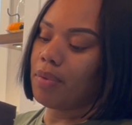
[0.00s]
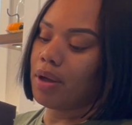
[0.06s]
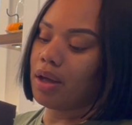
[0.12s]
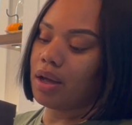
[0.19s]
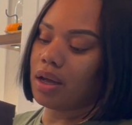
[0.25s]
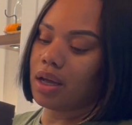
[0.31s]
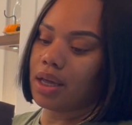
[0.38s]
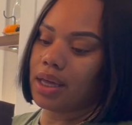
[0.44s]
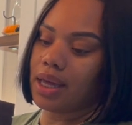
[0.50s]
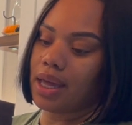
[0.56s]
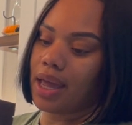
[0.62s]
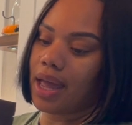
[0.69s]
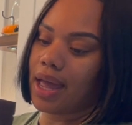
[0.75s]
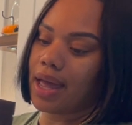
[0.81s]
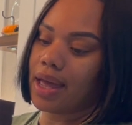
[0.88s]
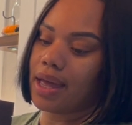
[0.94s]
Uh, it
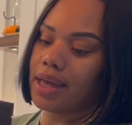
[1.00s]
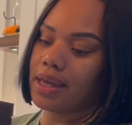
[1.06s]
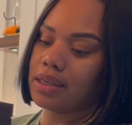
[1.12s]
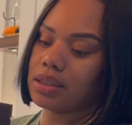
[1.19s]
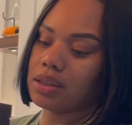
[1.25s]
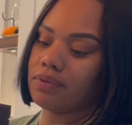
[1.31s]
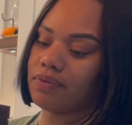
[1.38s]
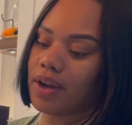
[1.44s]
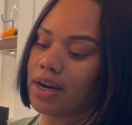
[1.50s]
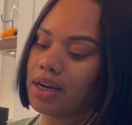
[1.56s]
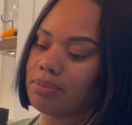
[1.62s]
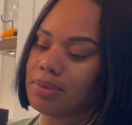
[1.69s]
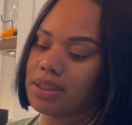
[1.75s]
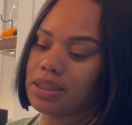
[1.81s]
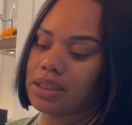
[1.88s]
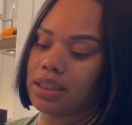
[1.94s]
has
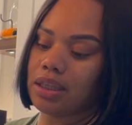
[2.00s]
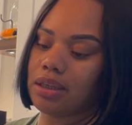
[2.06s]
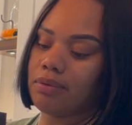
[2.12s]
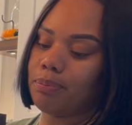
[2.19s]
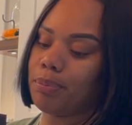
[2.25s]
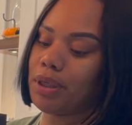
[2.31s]
vitamin C,